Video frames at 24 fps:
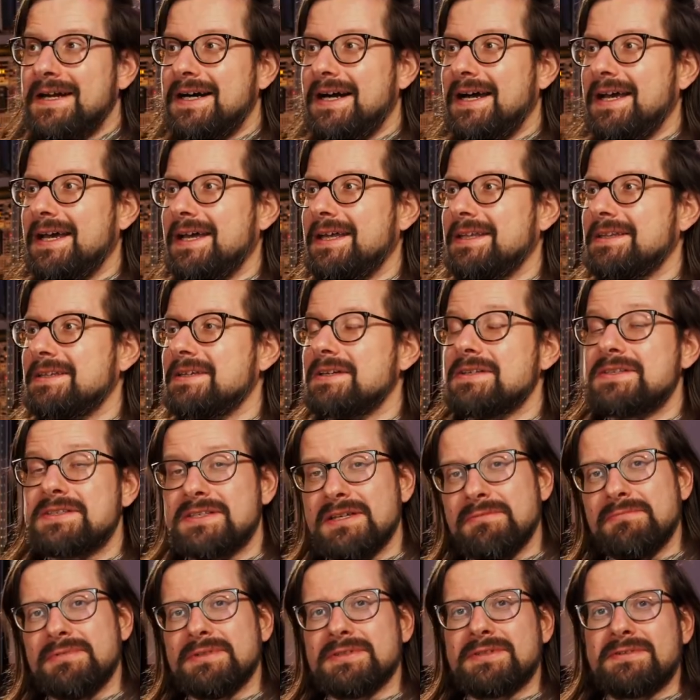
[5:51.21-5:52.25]
And a
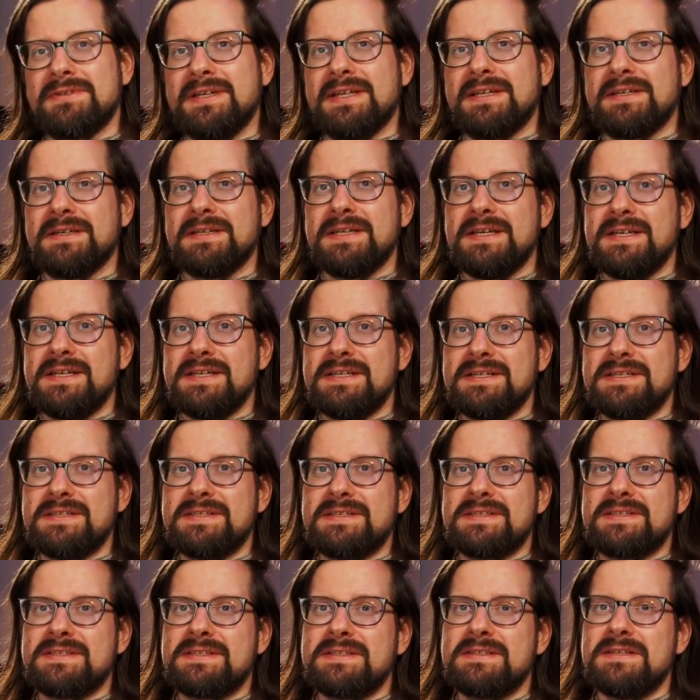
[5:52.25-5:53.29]
simple trick
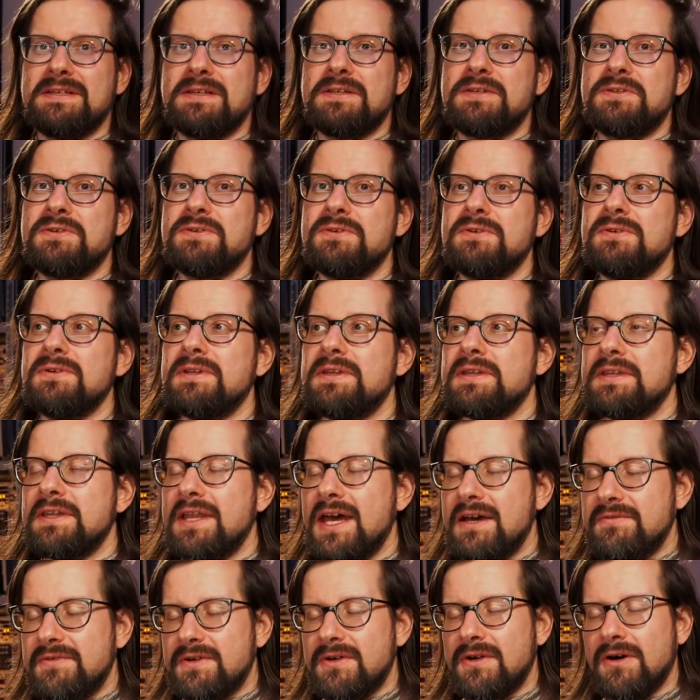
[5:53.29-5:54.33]
is to
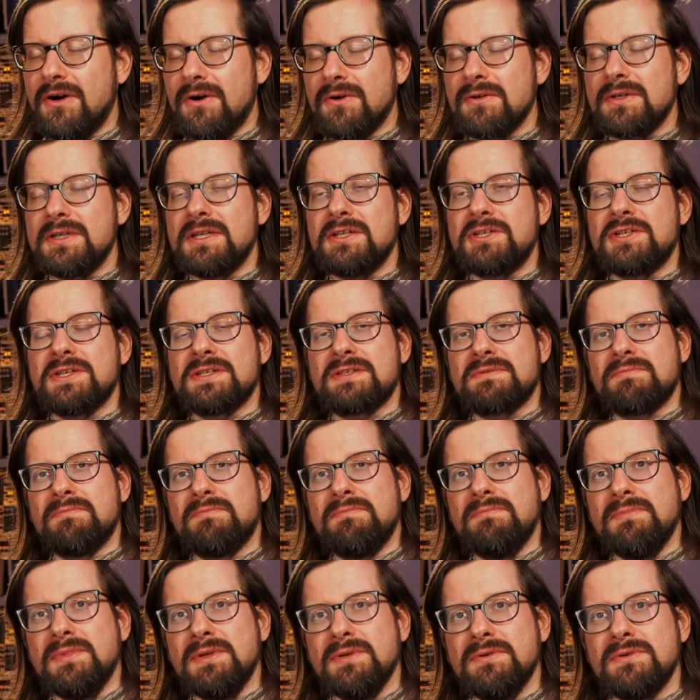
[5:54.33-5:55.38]
never only just
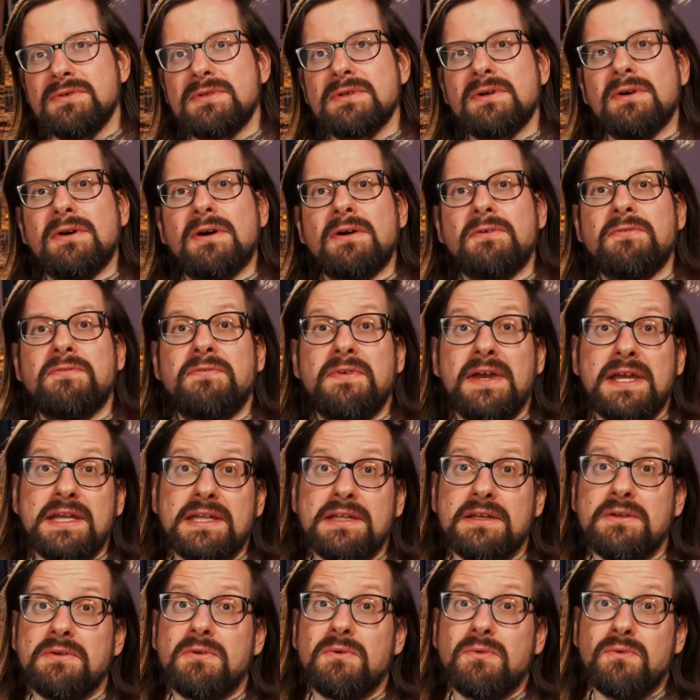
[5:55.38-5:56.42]
mute or fade
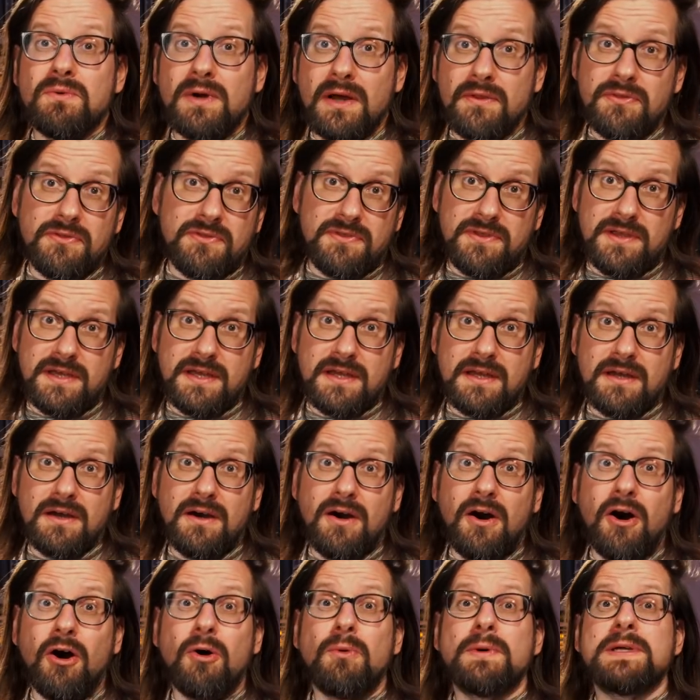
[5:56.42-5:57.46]
in one thing.
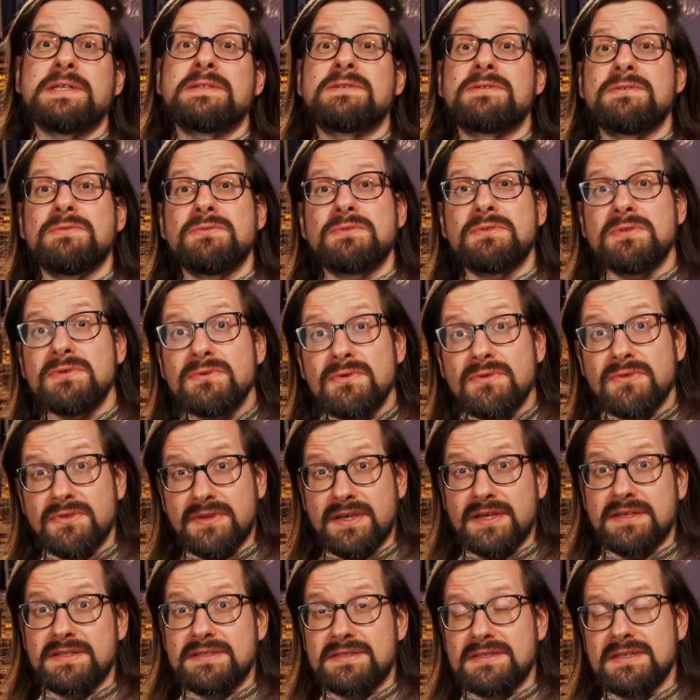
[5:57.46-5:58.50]
Always do two
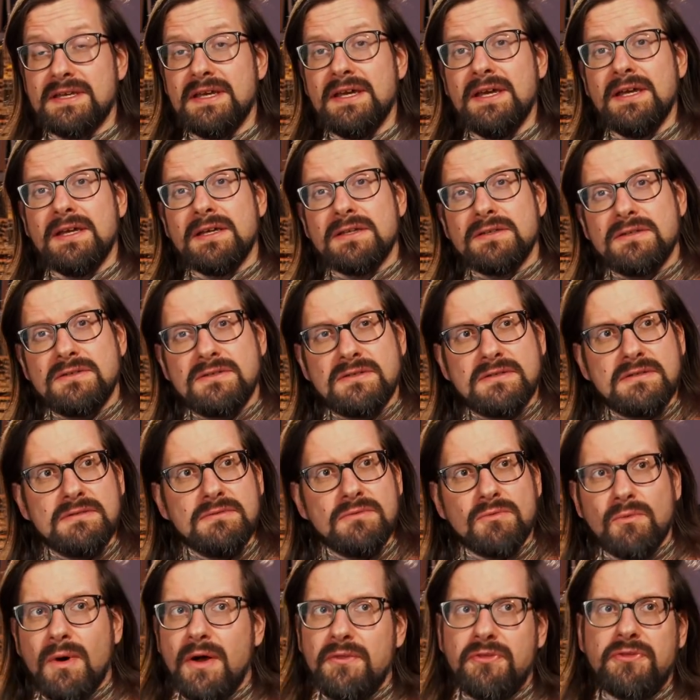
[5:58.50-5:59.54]
things.
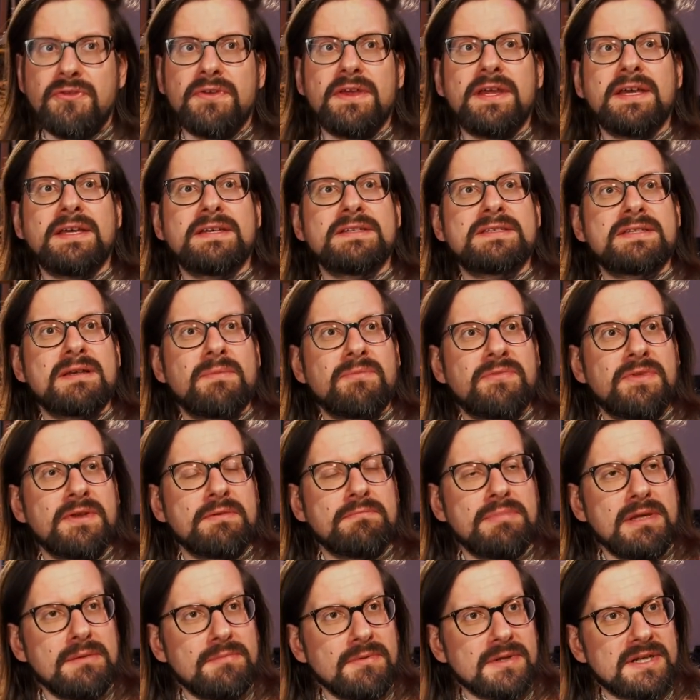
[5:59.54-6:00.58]
One thing is
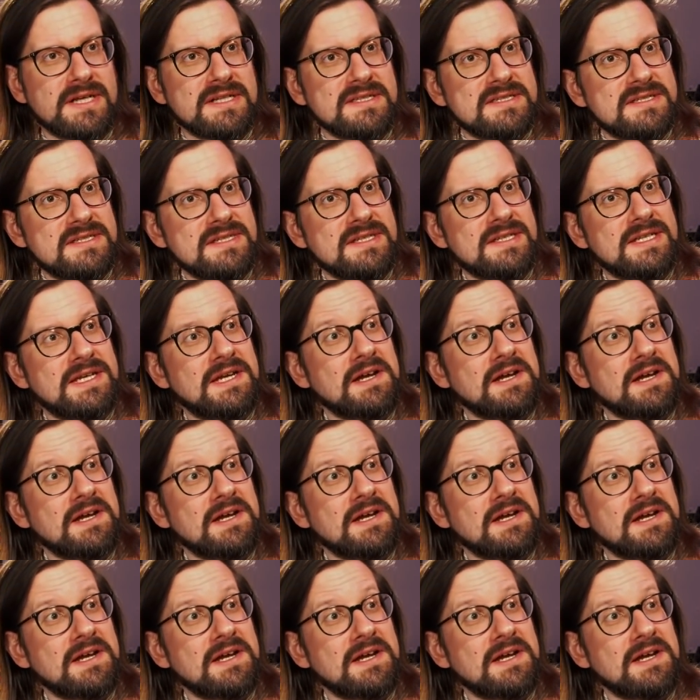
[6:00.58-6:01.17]
something people can see it